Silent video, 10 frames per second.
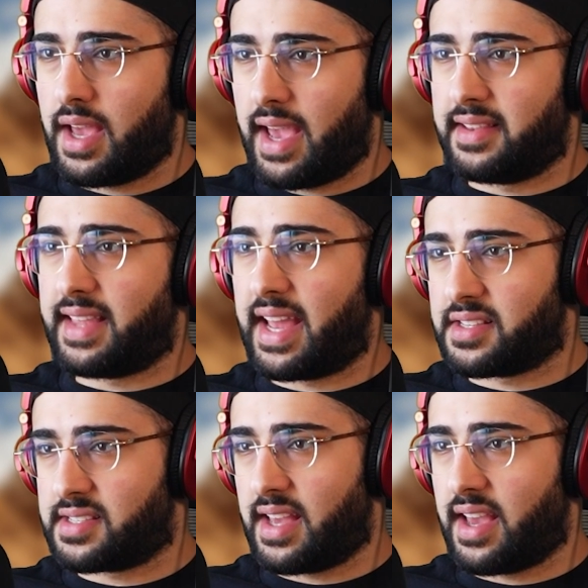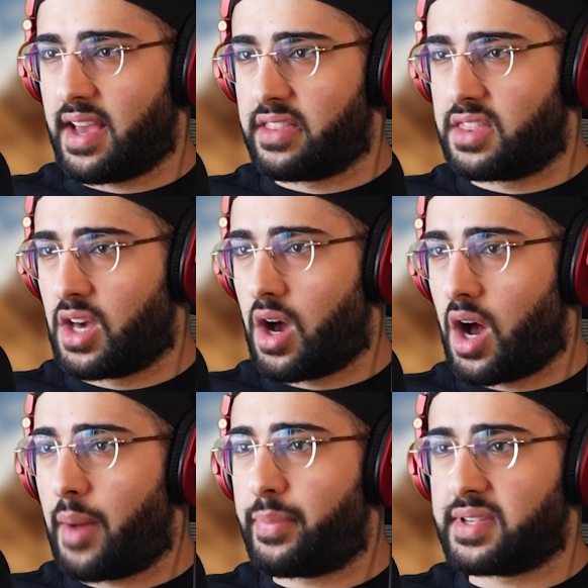And that is the
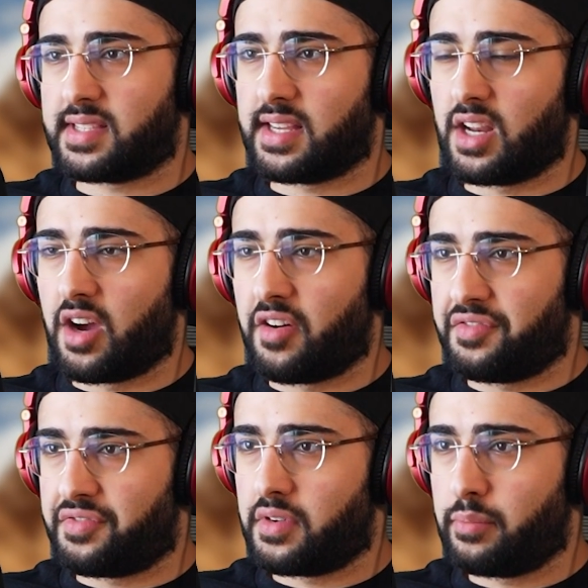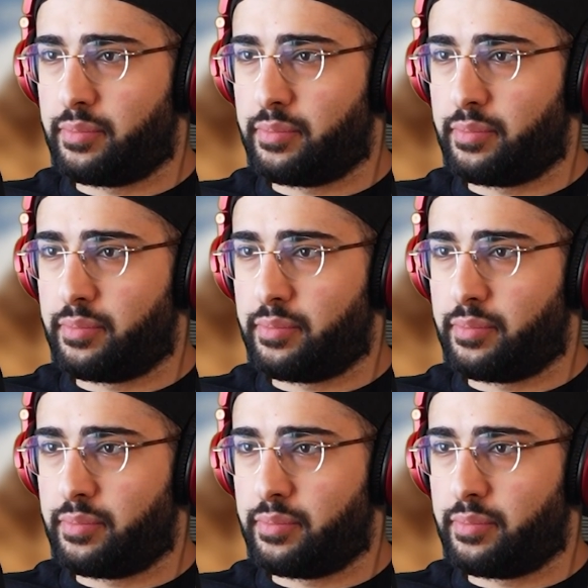opposite of